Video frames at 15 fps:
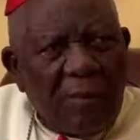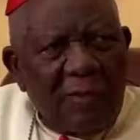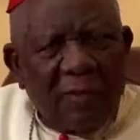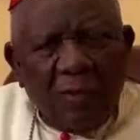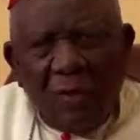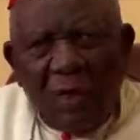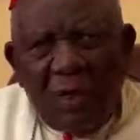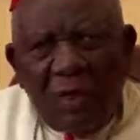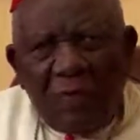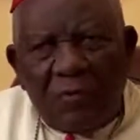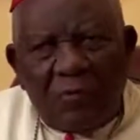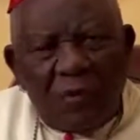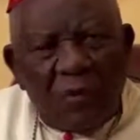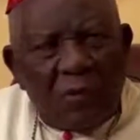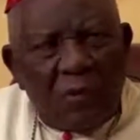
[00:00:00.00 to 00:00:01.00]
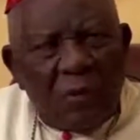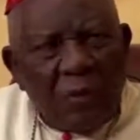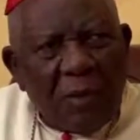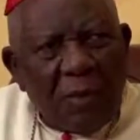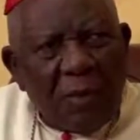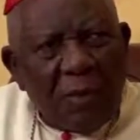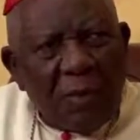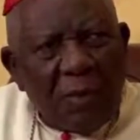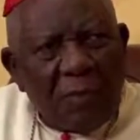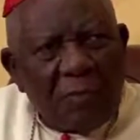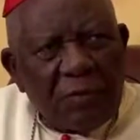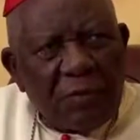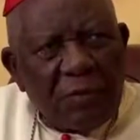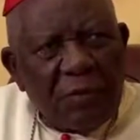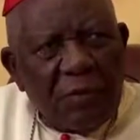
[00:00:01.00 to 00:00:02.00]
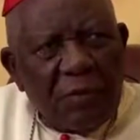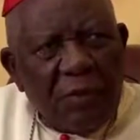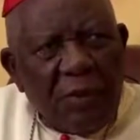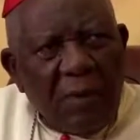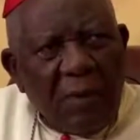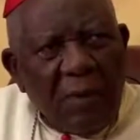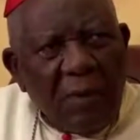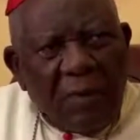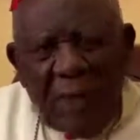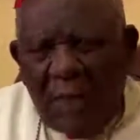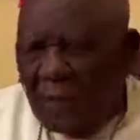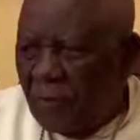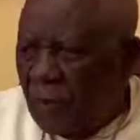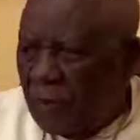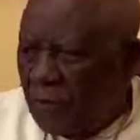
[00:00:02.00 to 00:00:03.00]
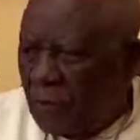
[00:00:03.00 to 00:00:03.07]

You listen to the other person and